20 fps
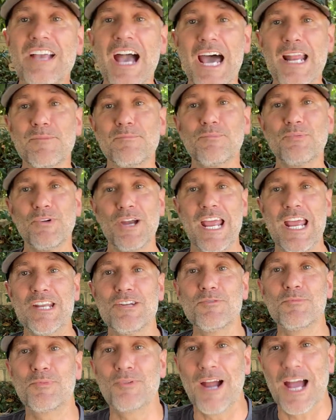got a brand
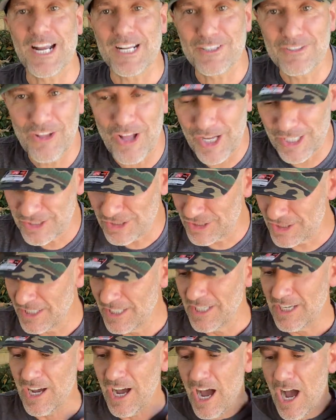new product launch.
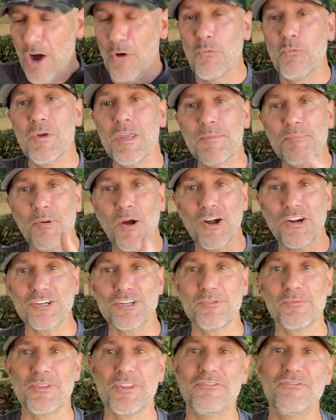We
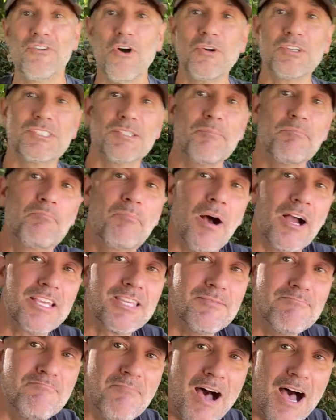partner with the folks at
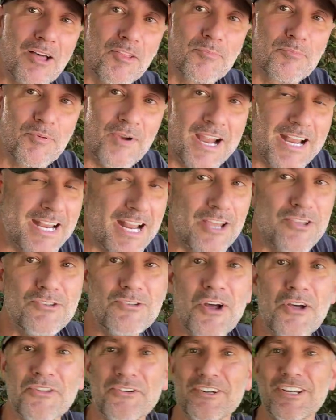Bucket Mouth Brand. Now, you
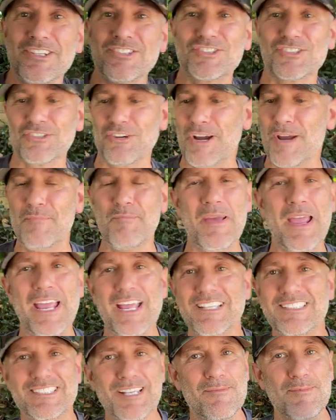know their Instagram
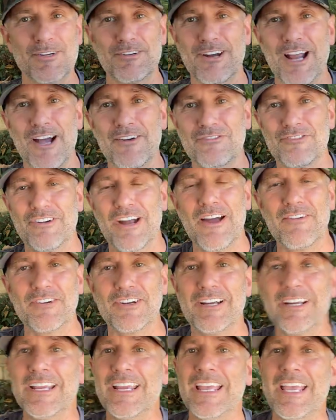page. They've been around
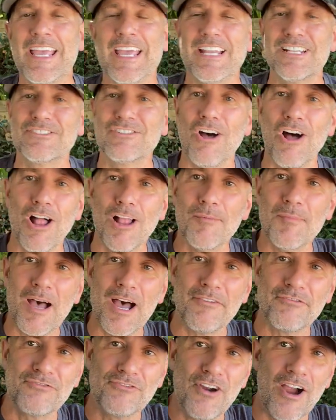forever, and it's all
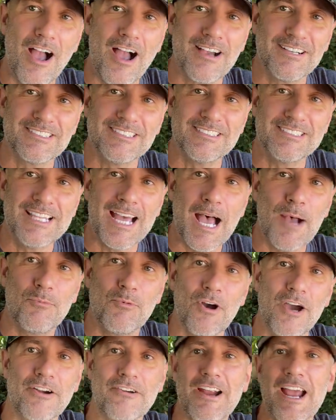about frogs and
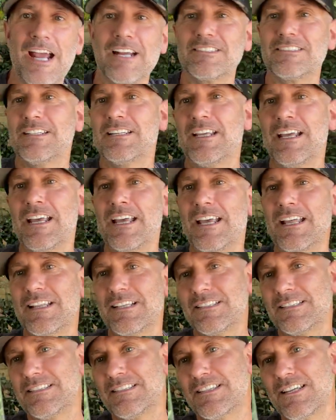topwater action. And
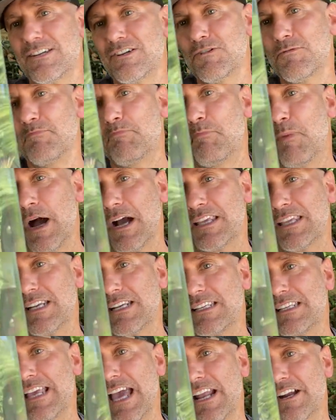this is the new
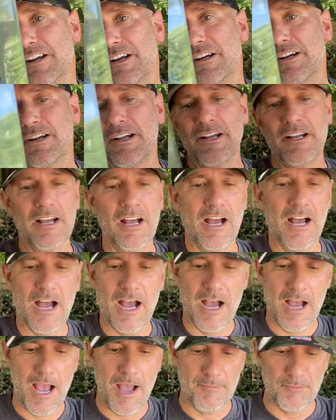Bucket Getter.
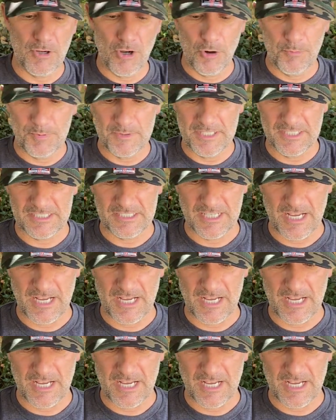I'm going to open this